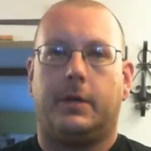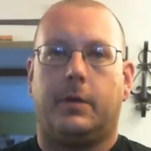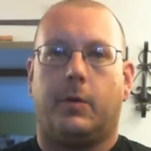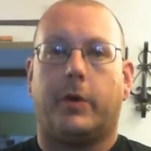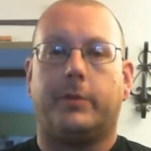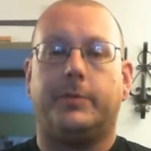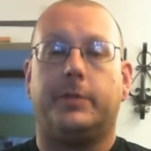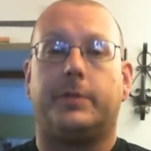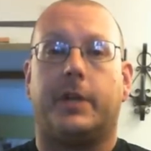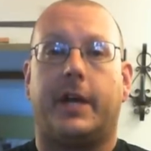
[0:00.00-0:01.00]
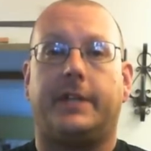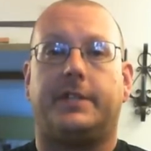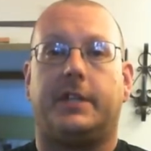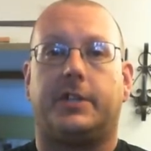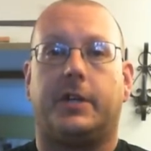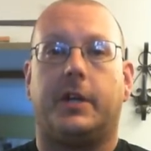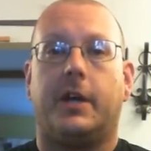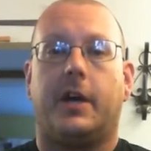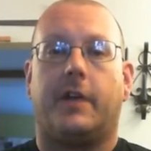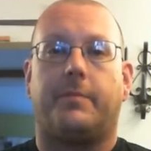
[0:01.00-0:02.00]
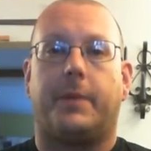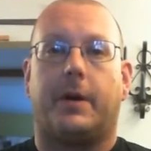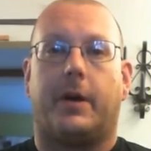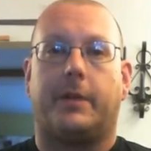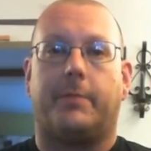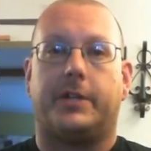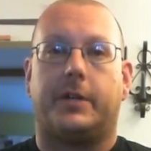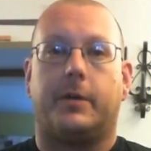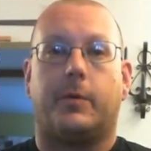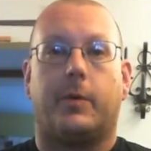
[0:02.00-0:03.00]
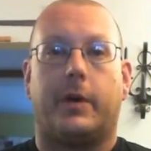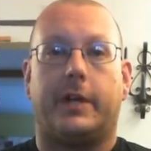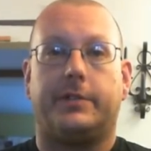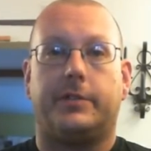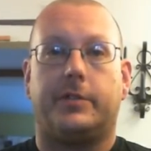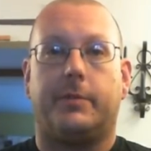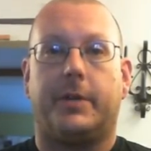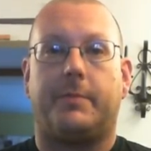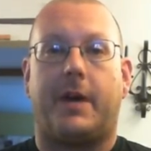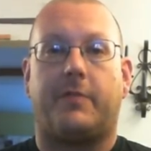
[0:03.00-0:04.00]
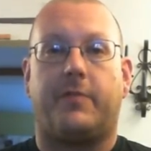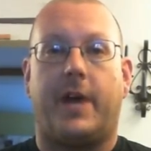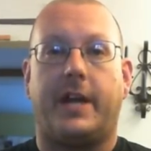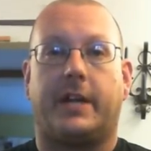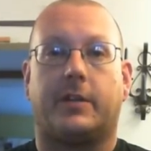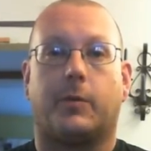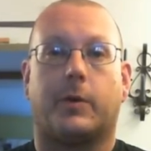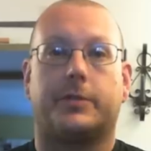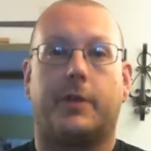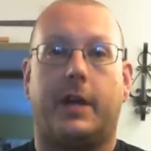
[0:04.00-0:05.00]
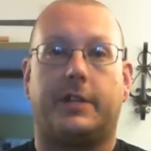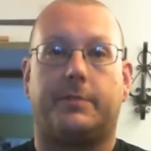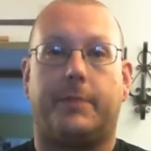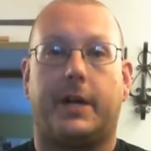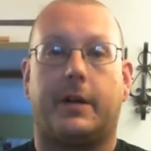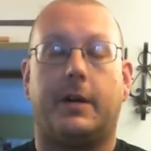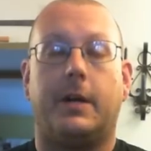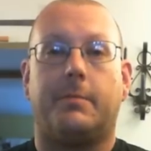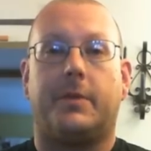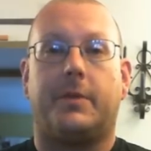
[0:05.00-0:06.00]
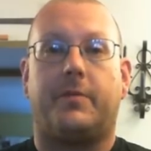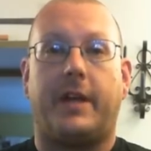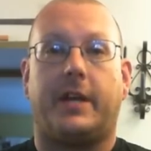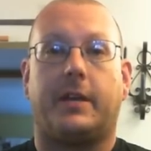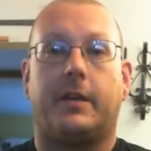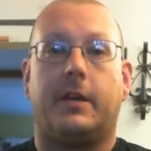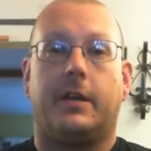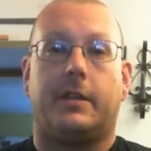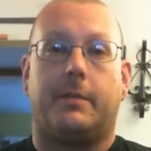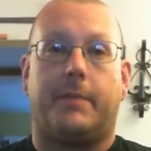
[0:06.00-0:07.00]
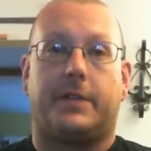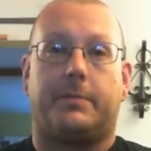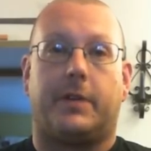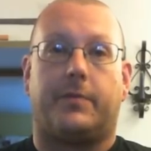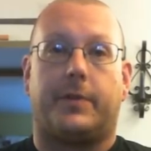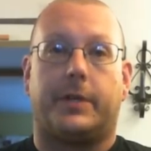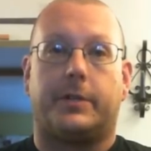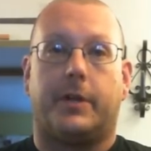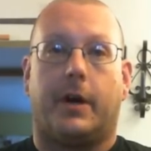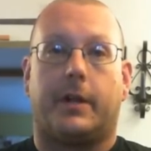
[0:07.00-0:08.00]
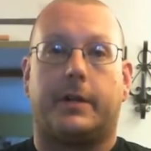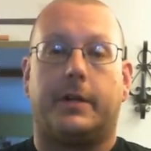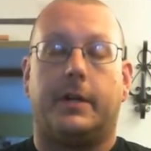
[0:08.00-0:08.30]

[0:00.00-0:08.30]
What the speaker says: Welcome to tonight's edition of Beer on a Budget, where it isn't so much about finding the world's greatest beer, but finding the best beer for your dollar.